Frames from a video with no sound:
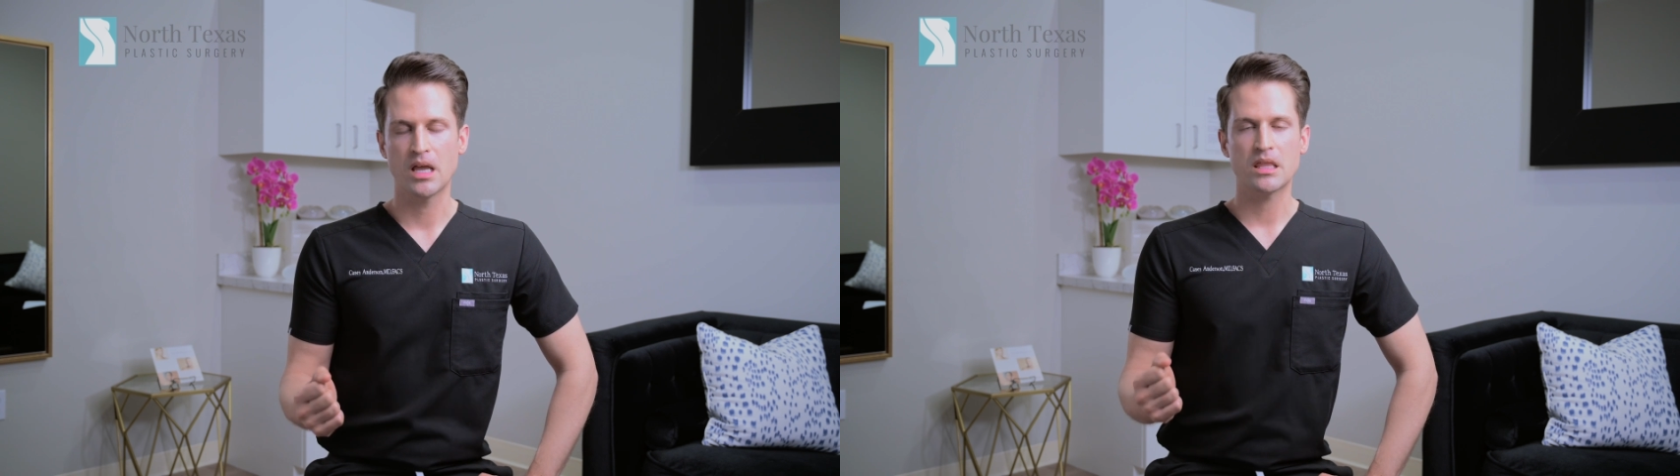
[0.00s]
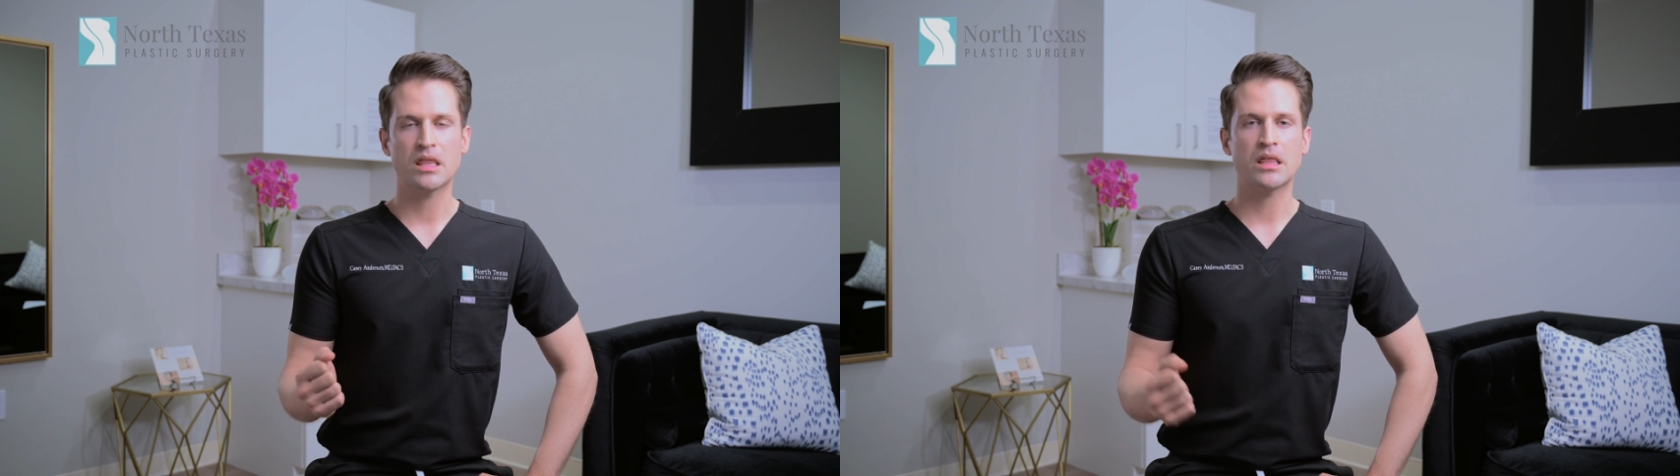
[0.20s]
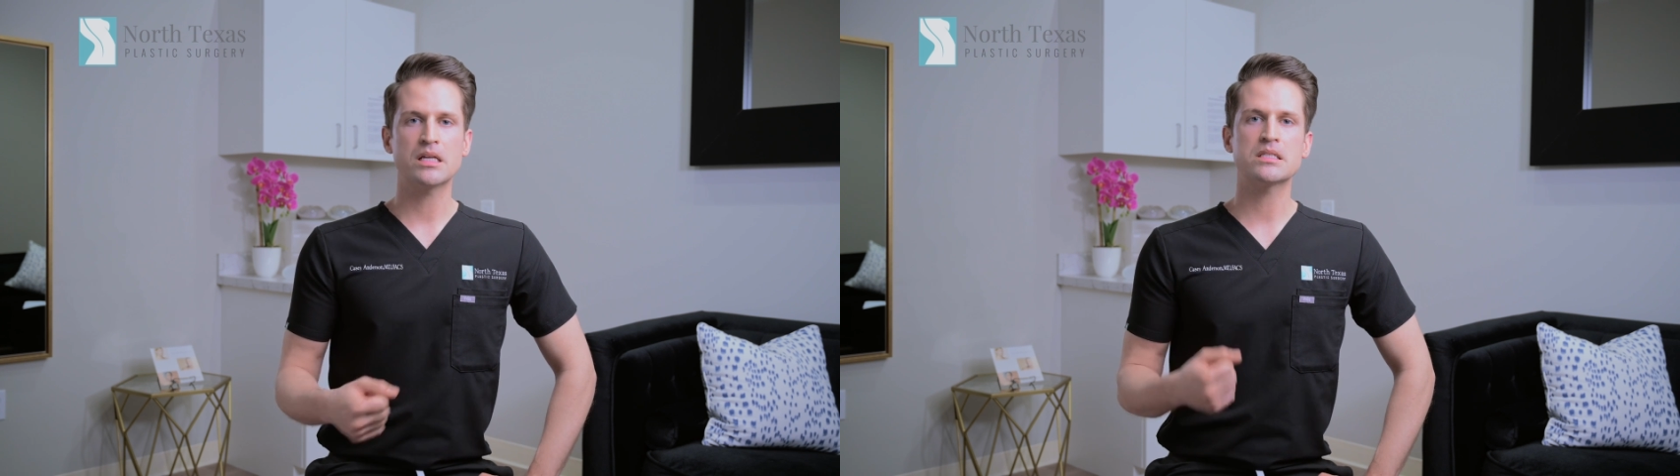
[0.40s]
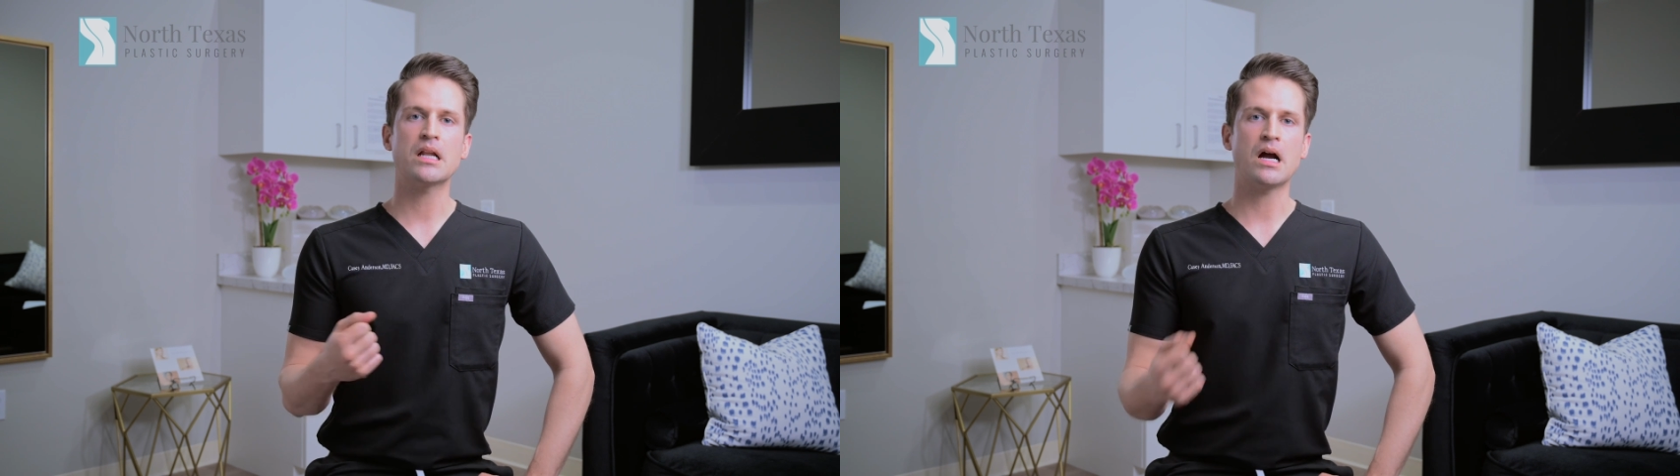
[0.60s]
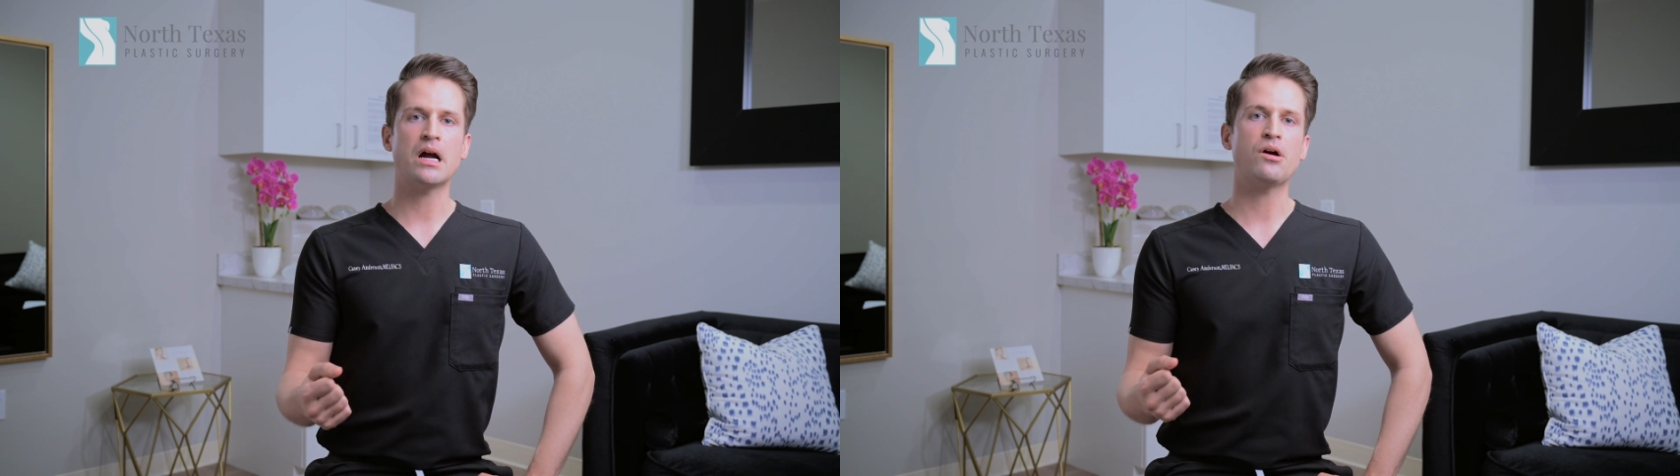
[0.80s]
The things
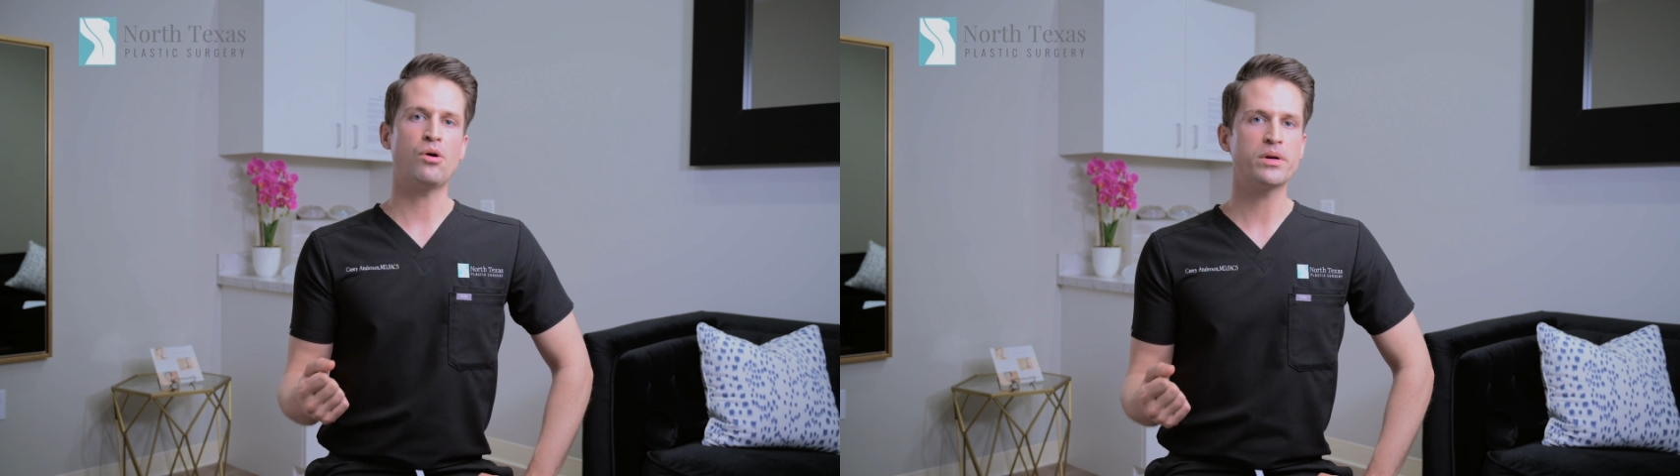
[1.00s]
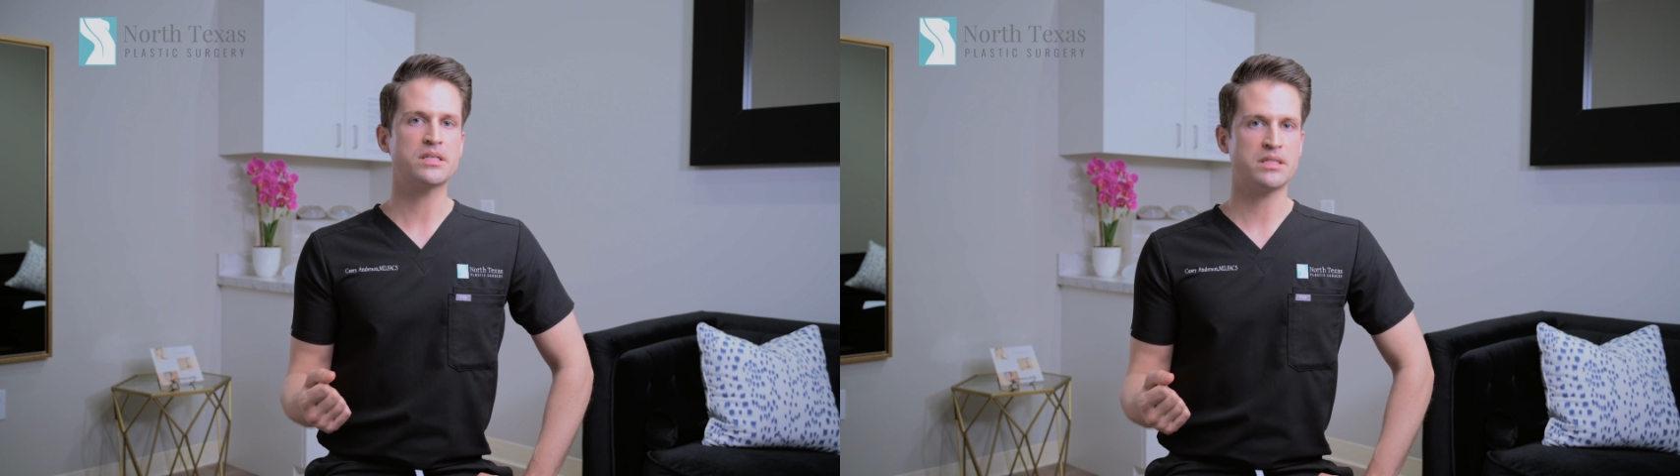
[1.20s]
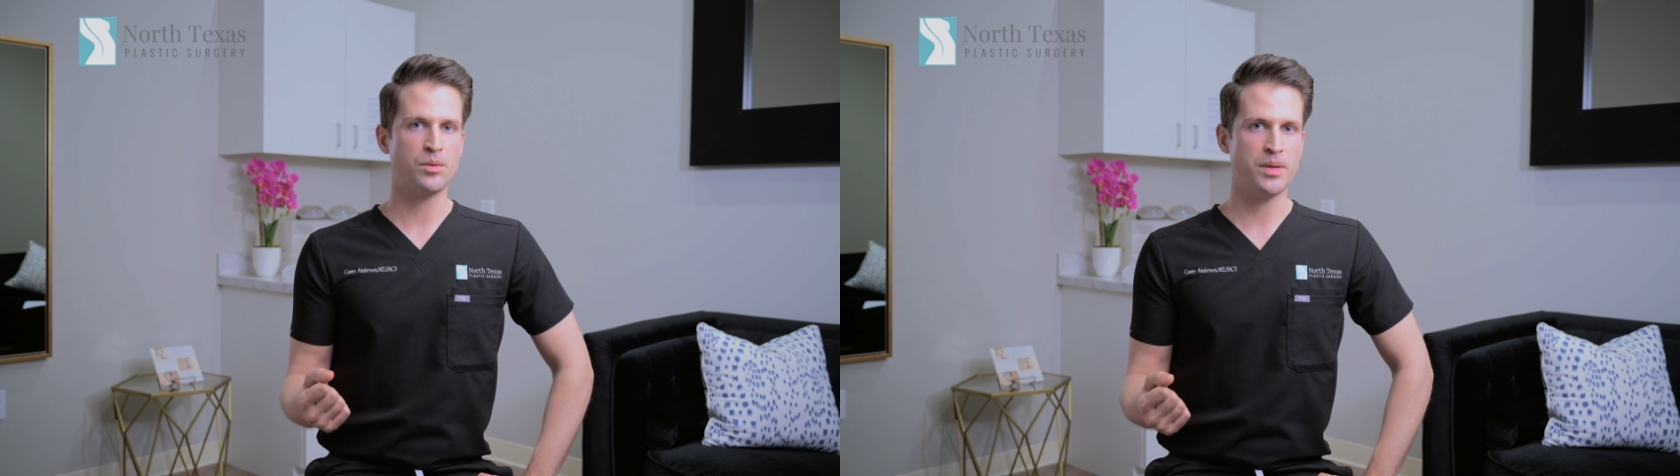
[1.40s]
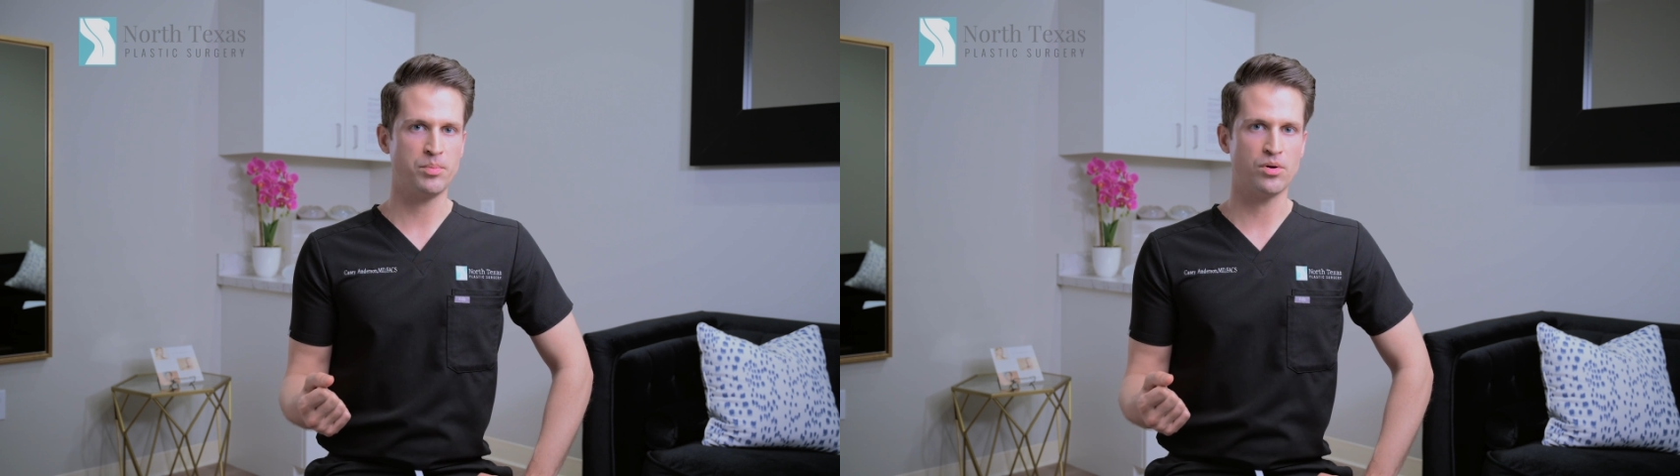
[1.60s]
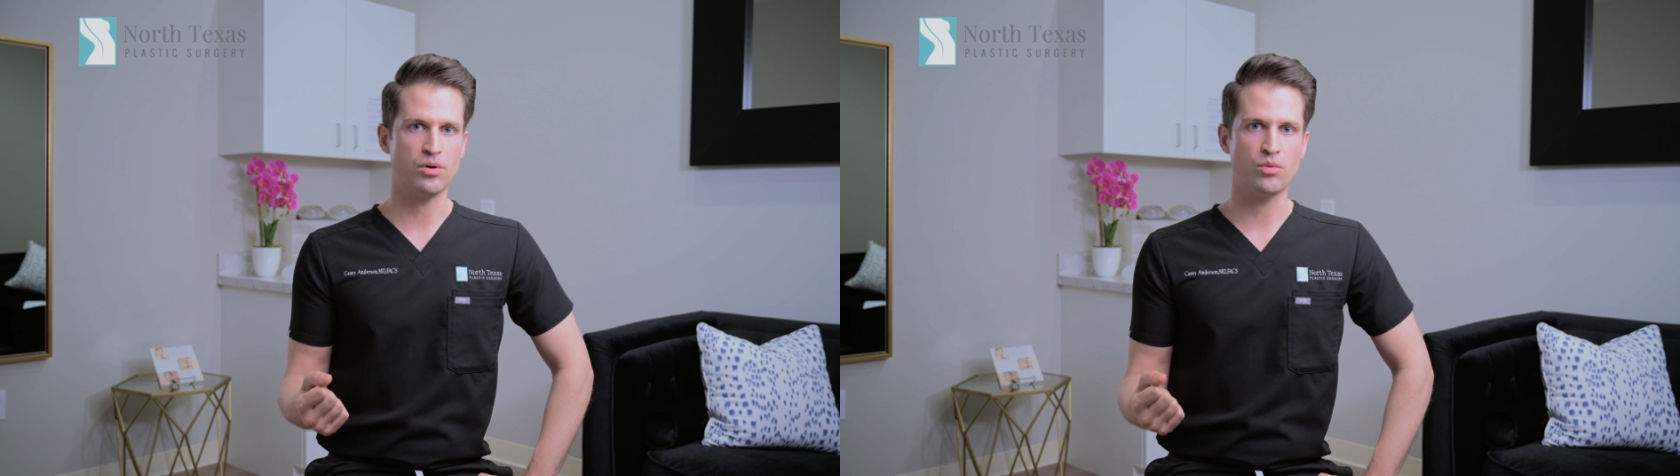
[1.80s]
that I always tell
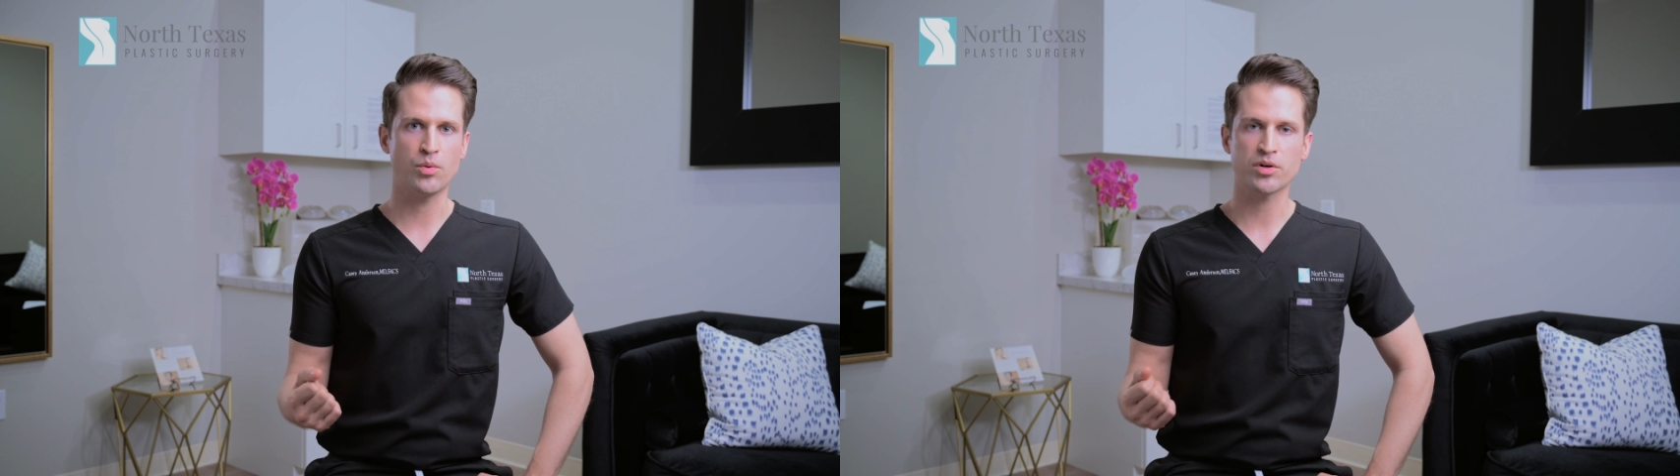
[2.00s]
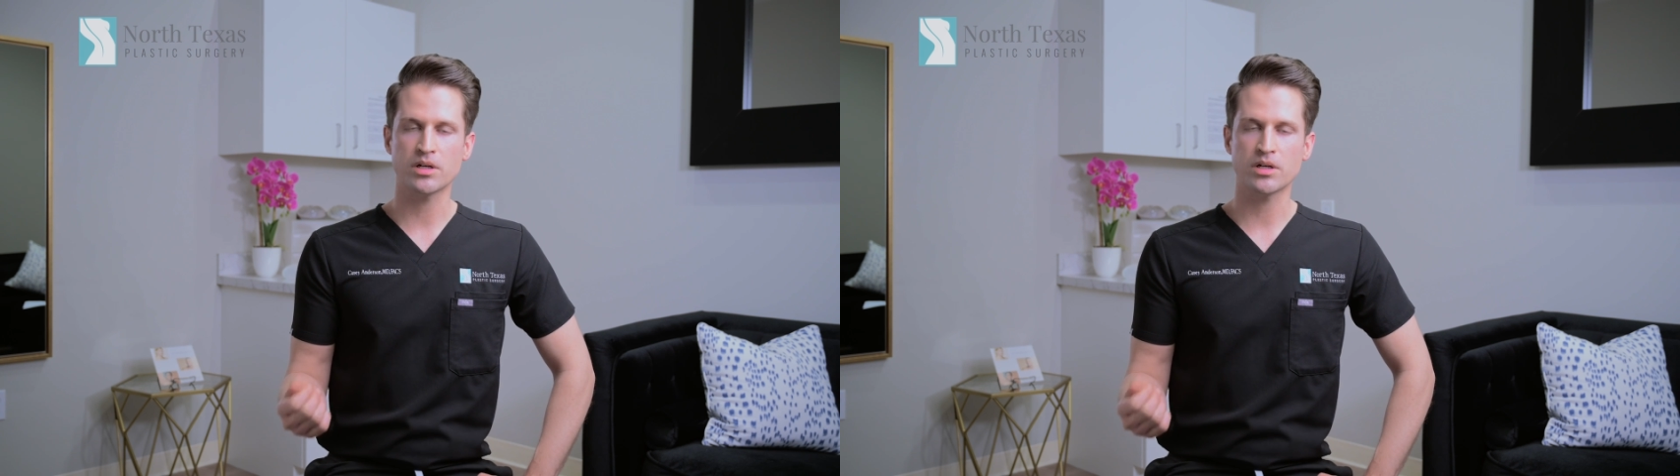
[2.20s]
people when we're